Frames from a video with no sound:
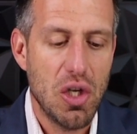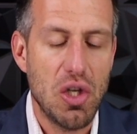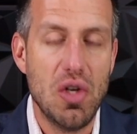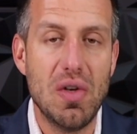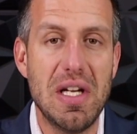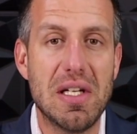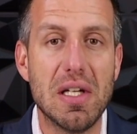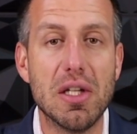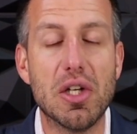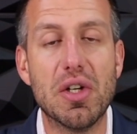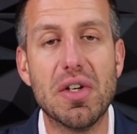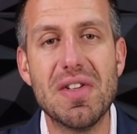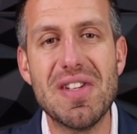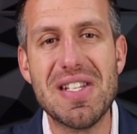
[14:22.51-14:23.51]
You need to
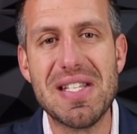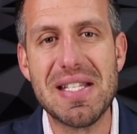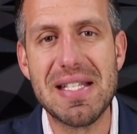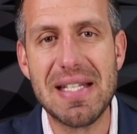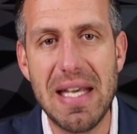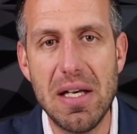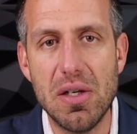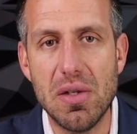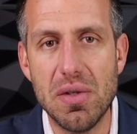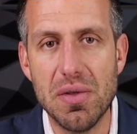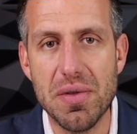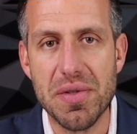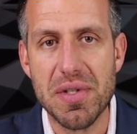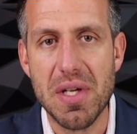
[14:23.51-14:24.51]
learn the
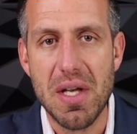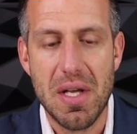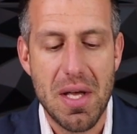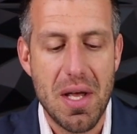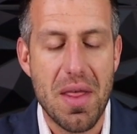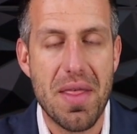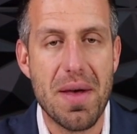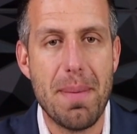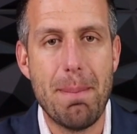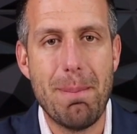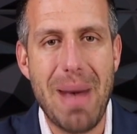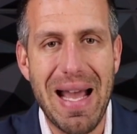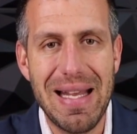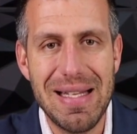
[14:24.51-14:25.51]
skills, the
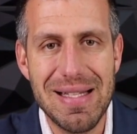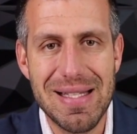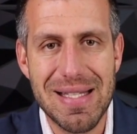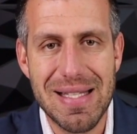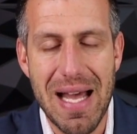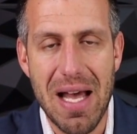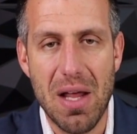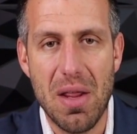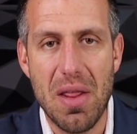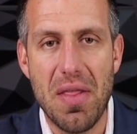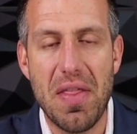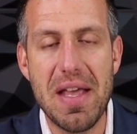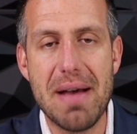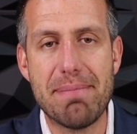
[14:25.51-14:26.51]
mindset,
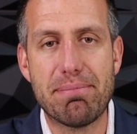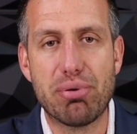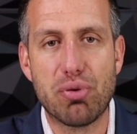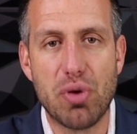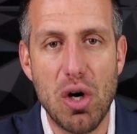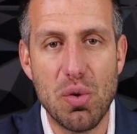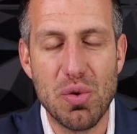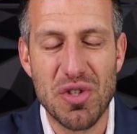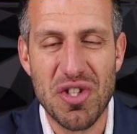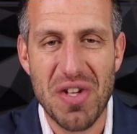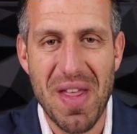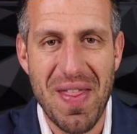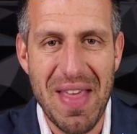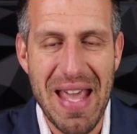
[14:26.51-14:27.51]
the
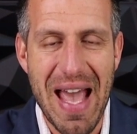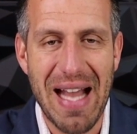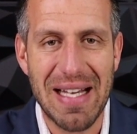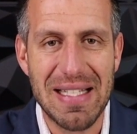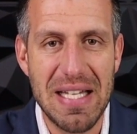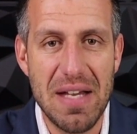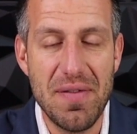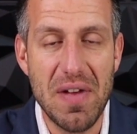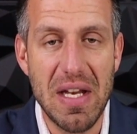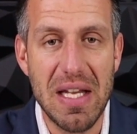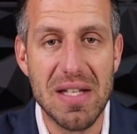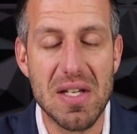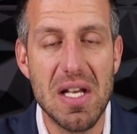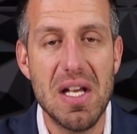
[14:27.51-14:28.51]
approach, the
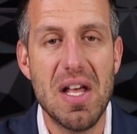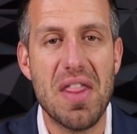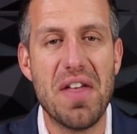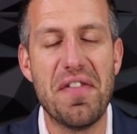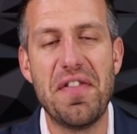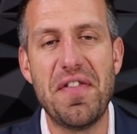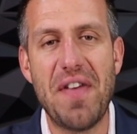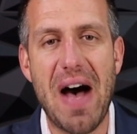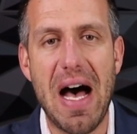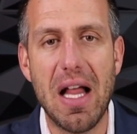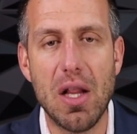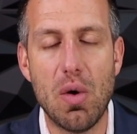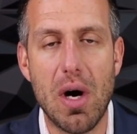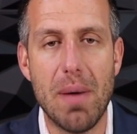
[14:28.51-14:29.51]
activities, the
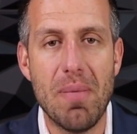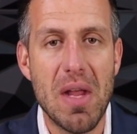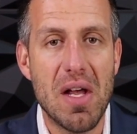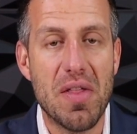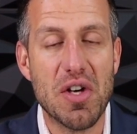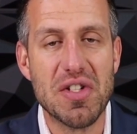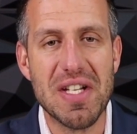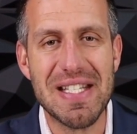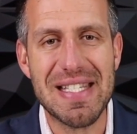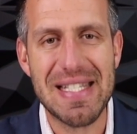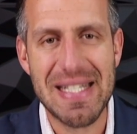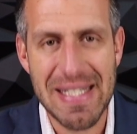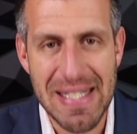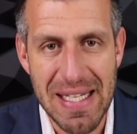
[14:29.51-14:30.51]
follow-up. There's a
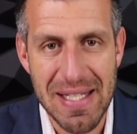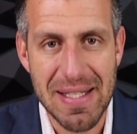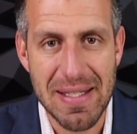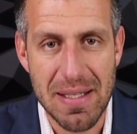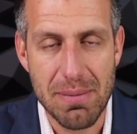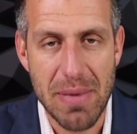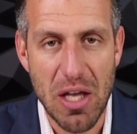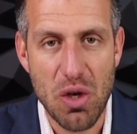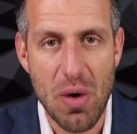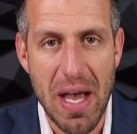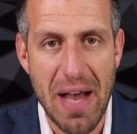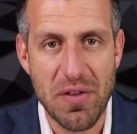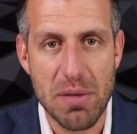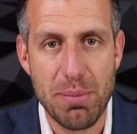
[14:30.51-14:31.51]
system that you
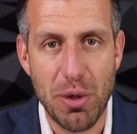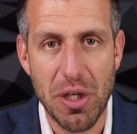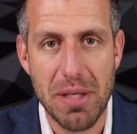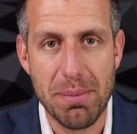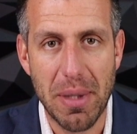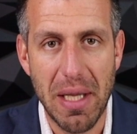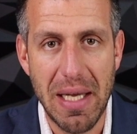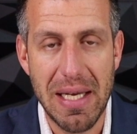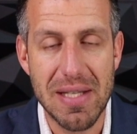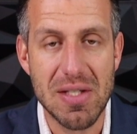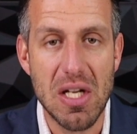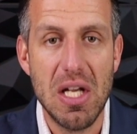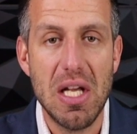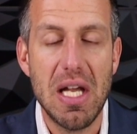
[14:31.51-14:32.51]
have to put in
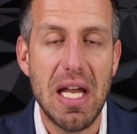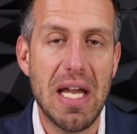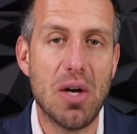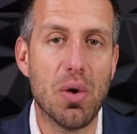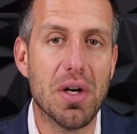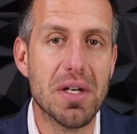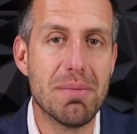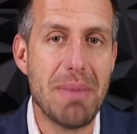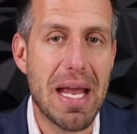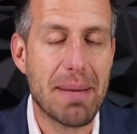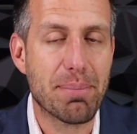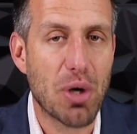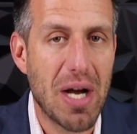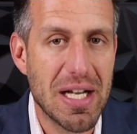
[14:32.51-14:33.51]
place in order to
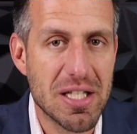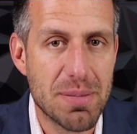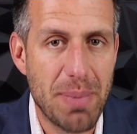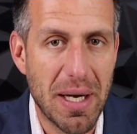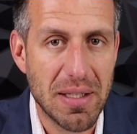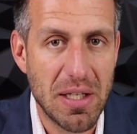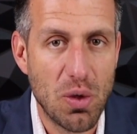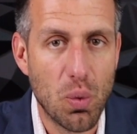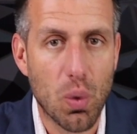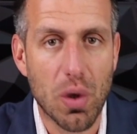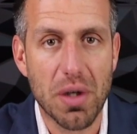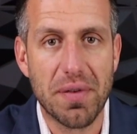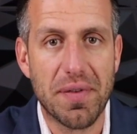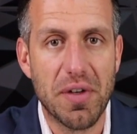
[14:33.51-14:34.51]
make prospecting
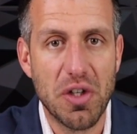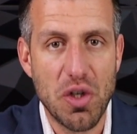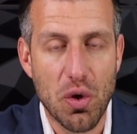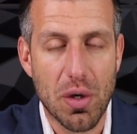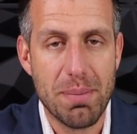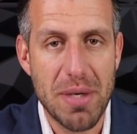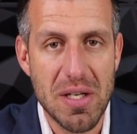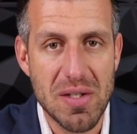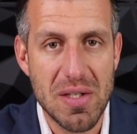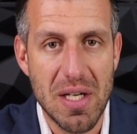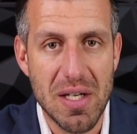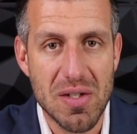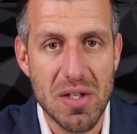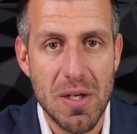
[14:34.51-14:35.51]
work for your
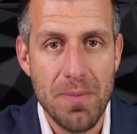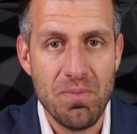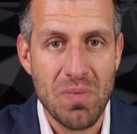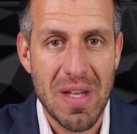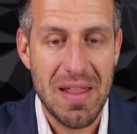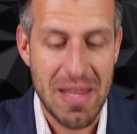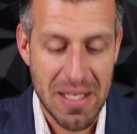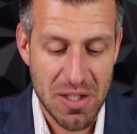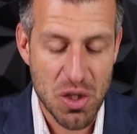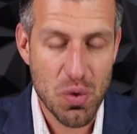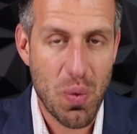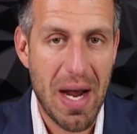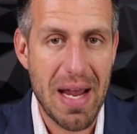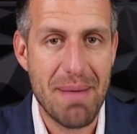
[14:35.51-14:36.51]
business. This
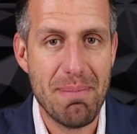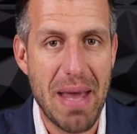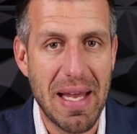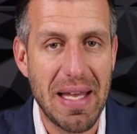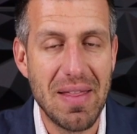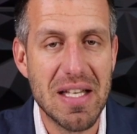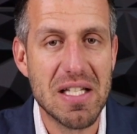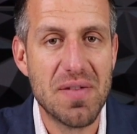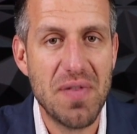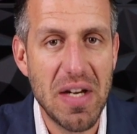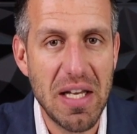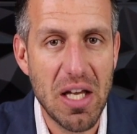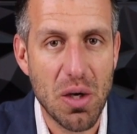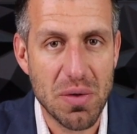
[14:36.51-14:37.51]
is why I'm making this
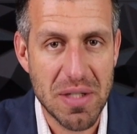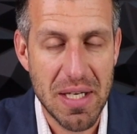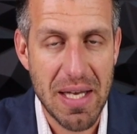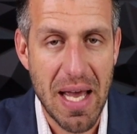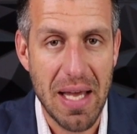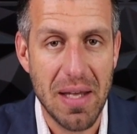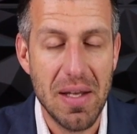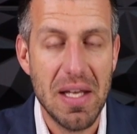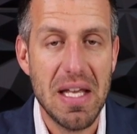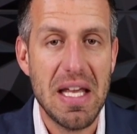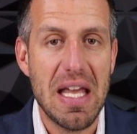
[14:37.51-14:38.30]
video today.